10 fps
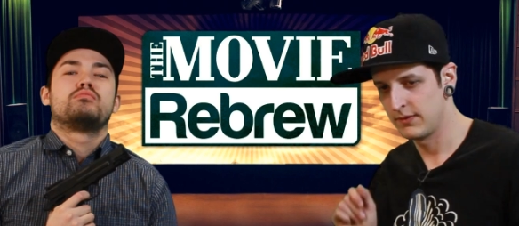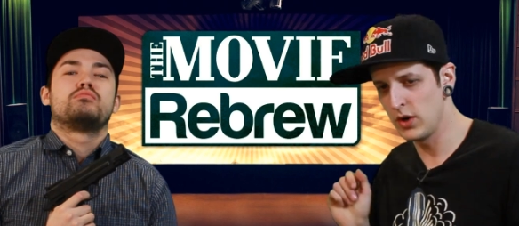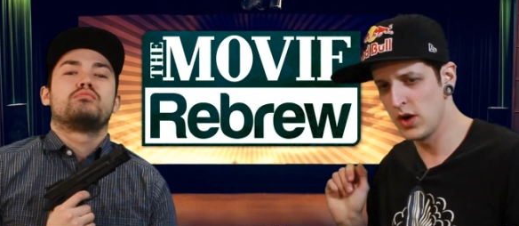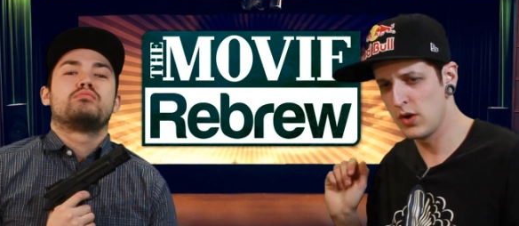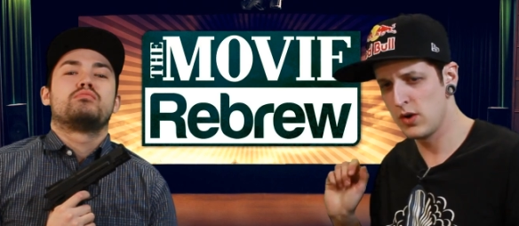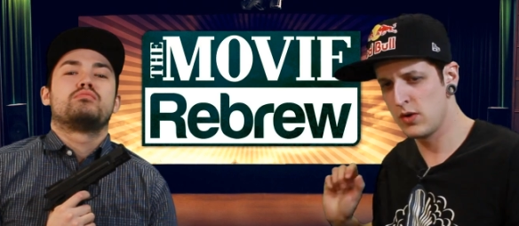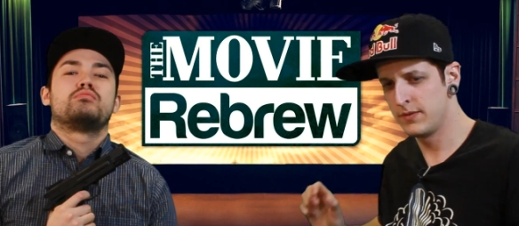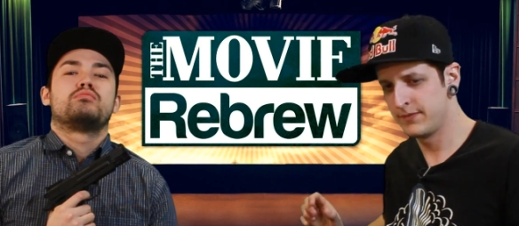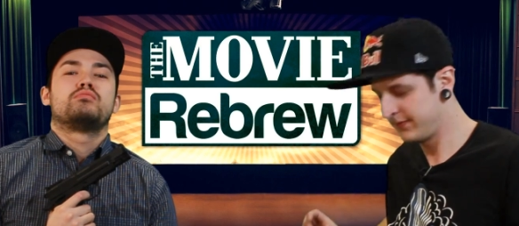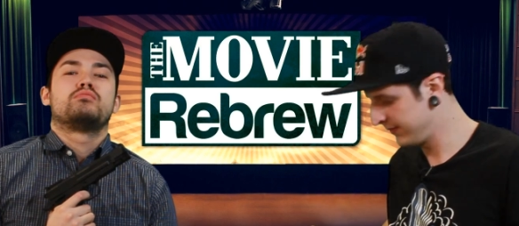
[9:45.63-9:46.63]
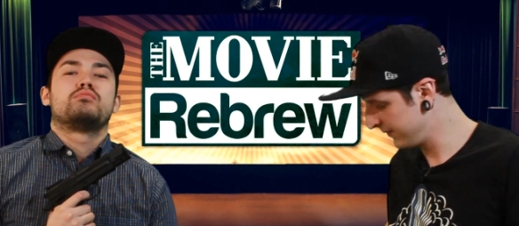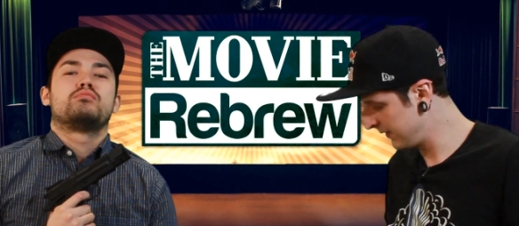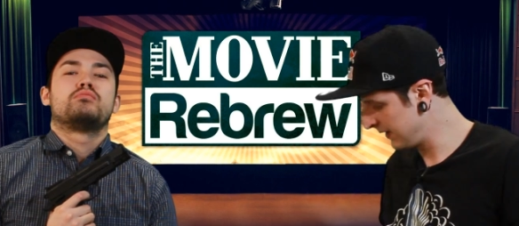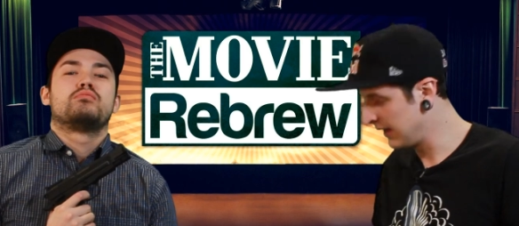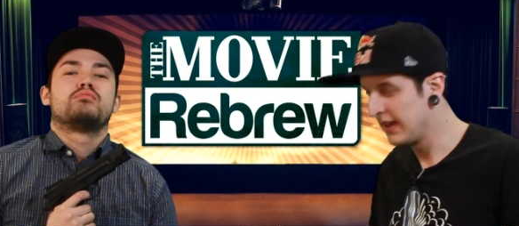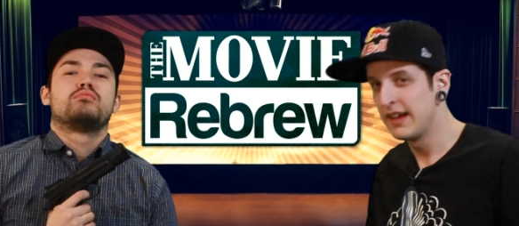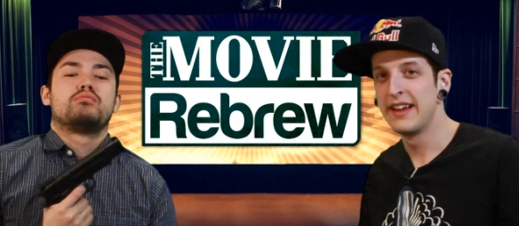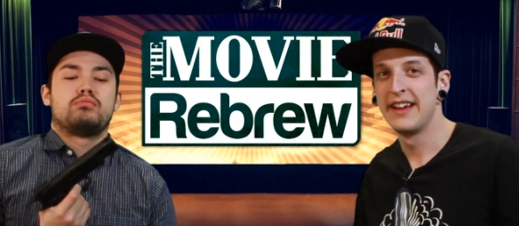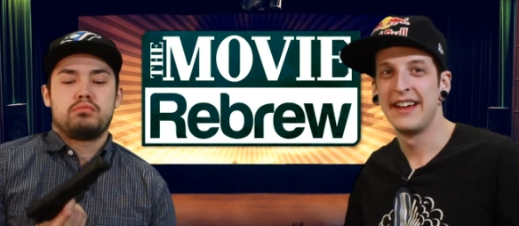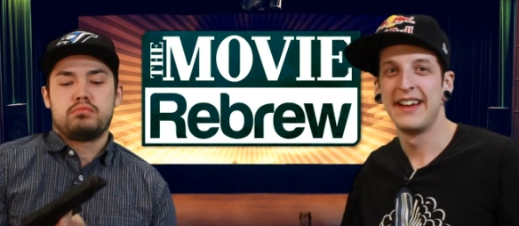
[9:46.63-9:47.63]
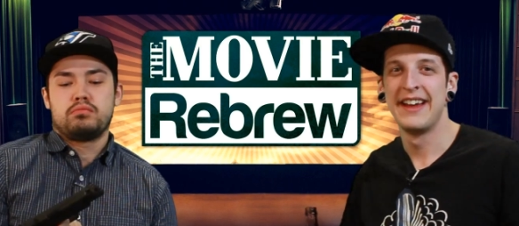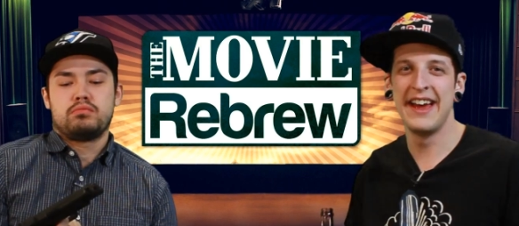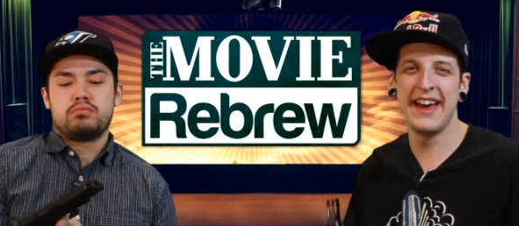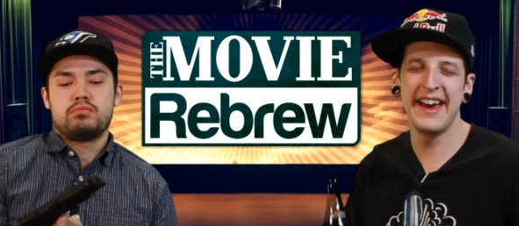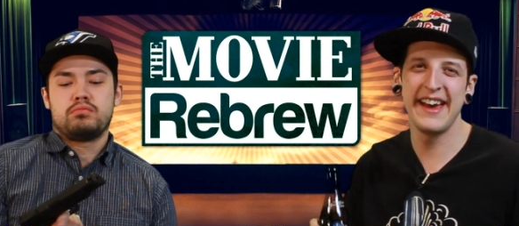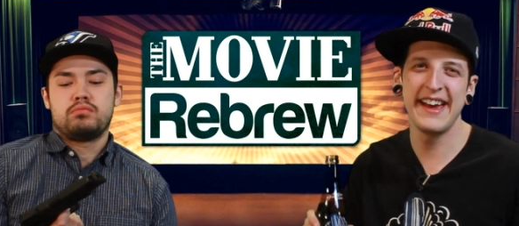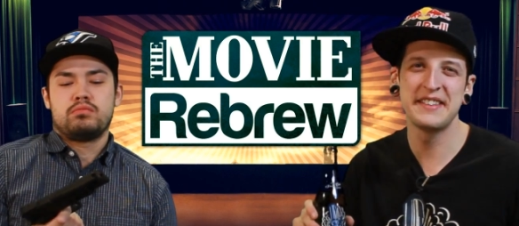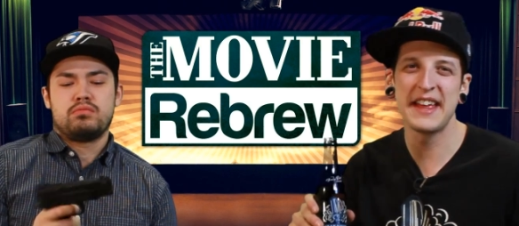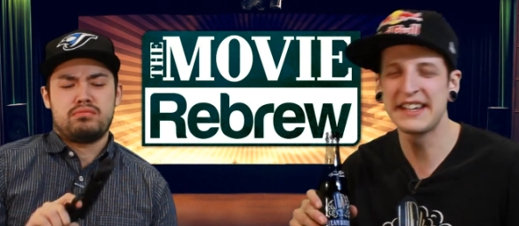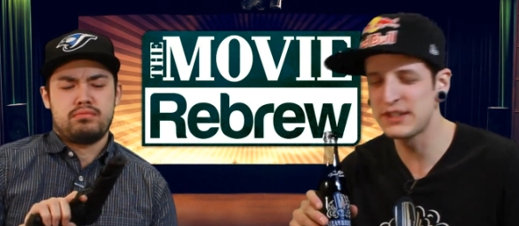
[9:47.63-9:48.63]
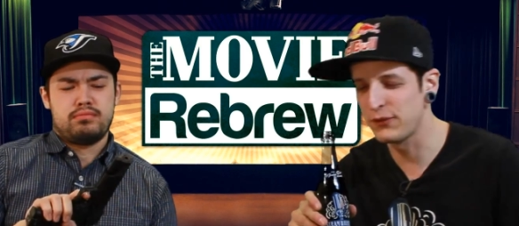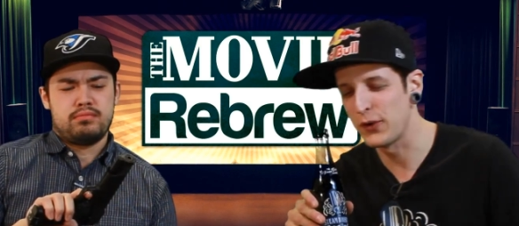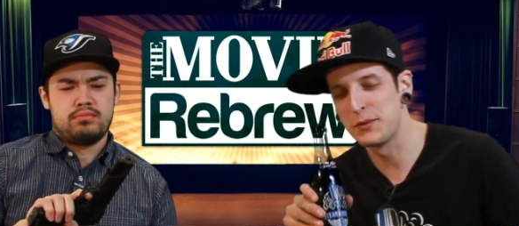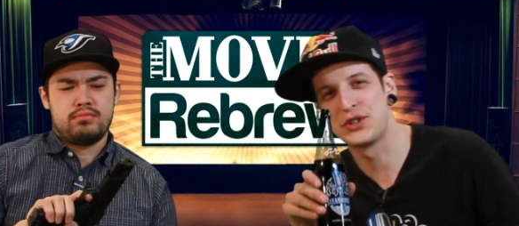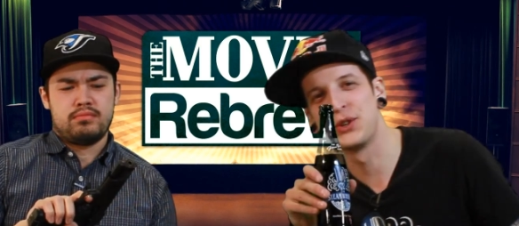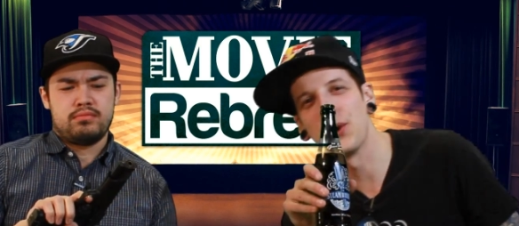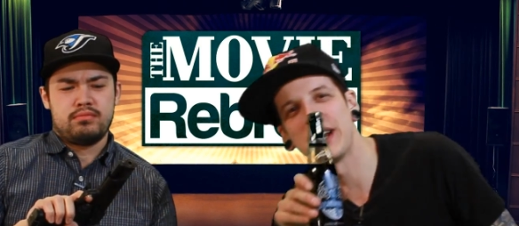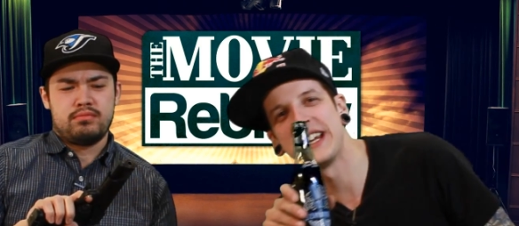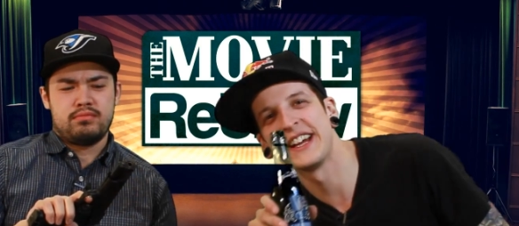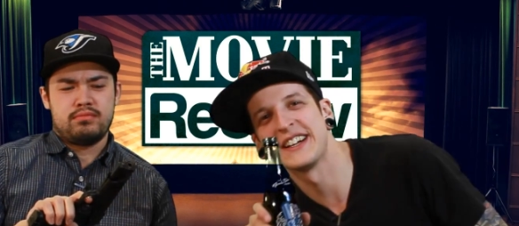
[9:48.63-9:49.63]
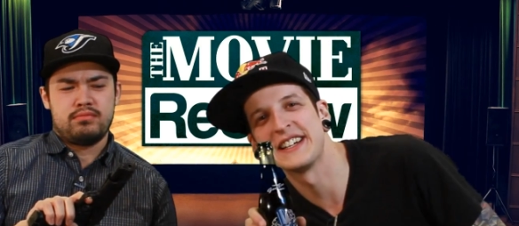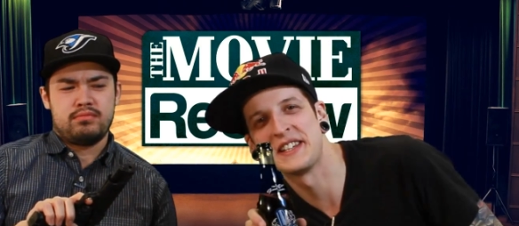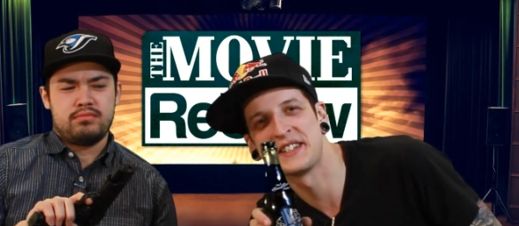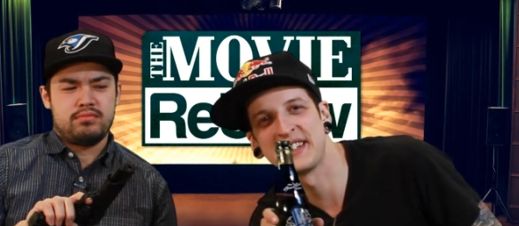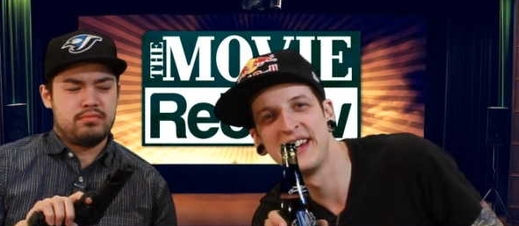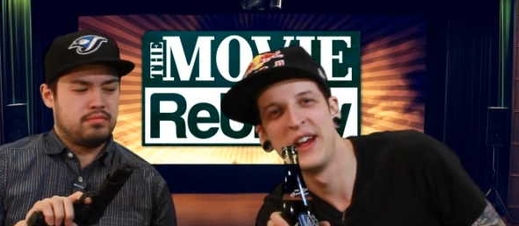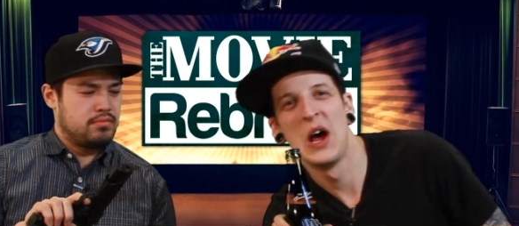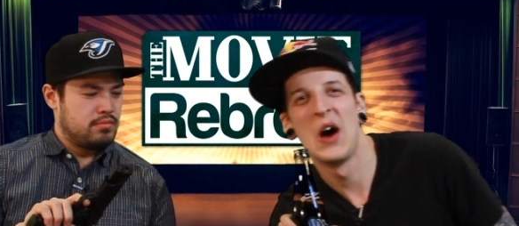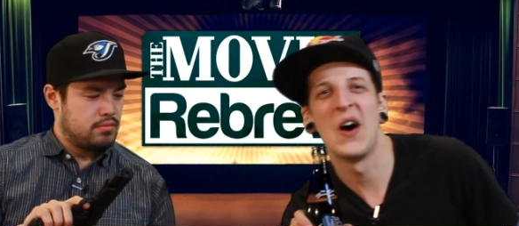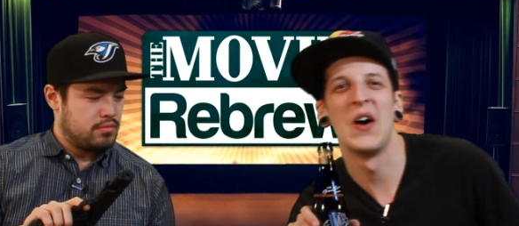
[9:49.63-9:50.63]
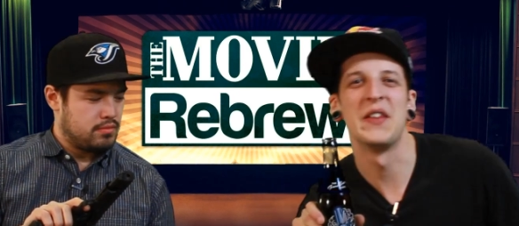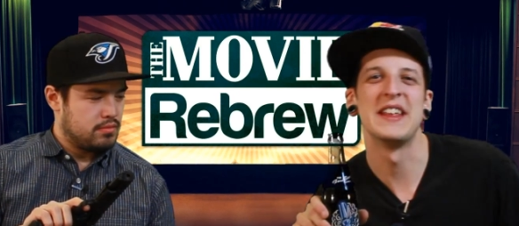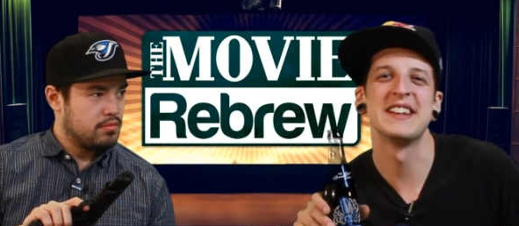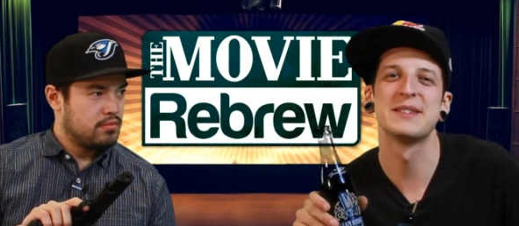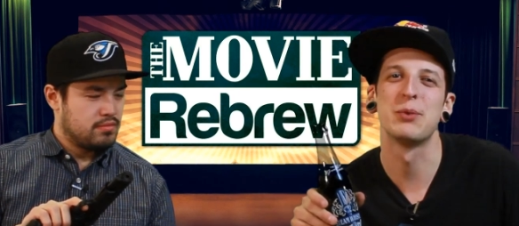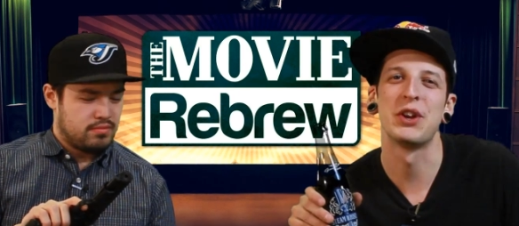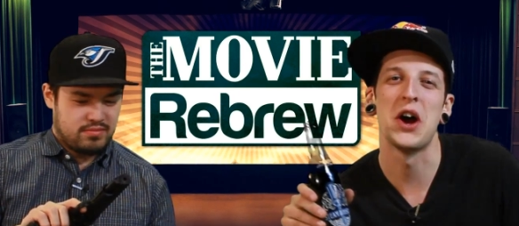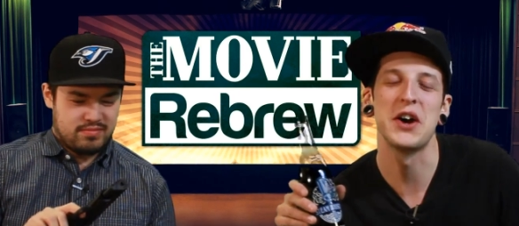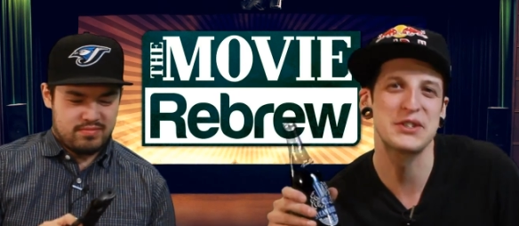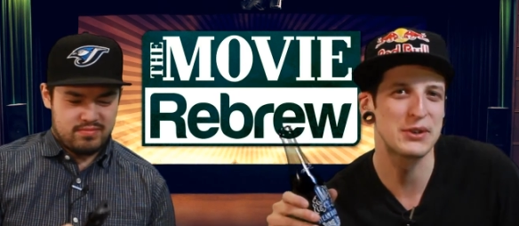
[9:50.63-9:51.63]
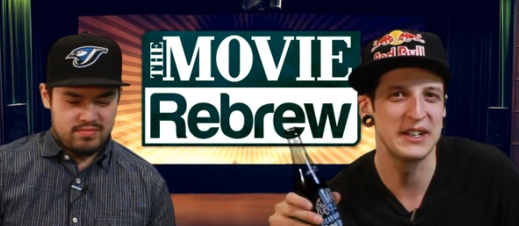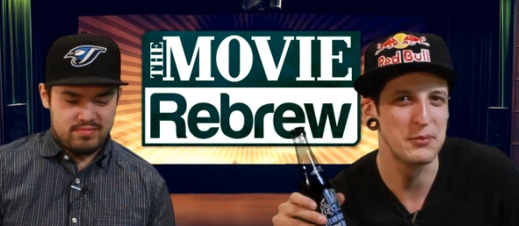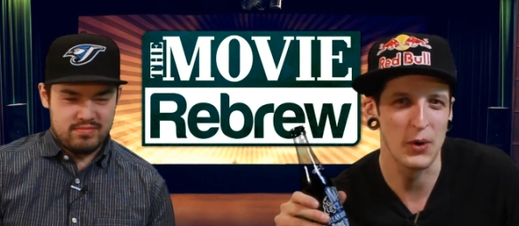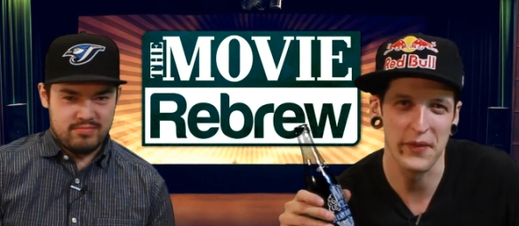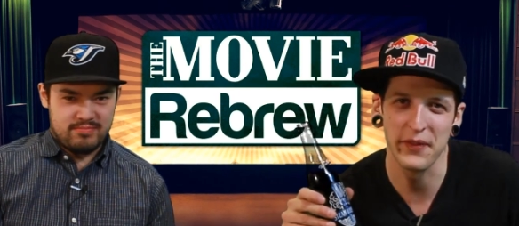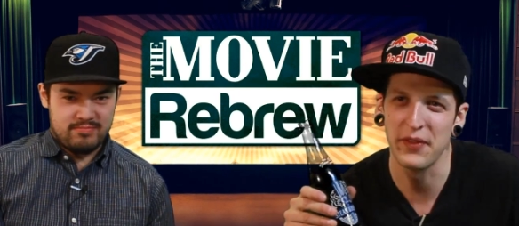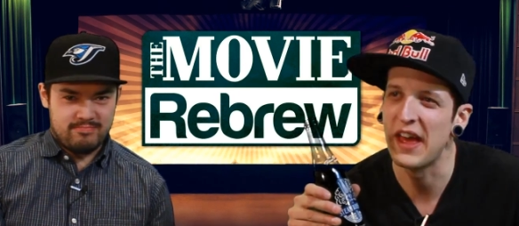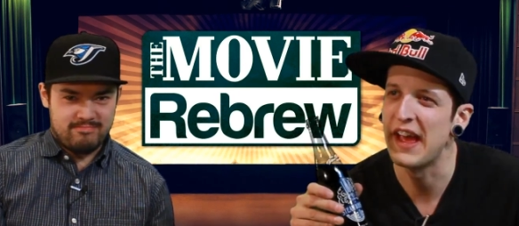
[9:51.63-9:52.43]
Speaker 1: Woo! Hey, thanks for joining us on this 101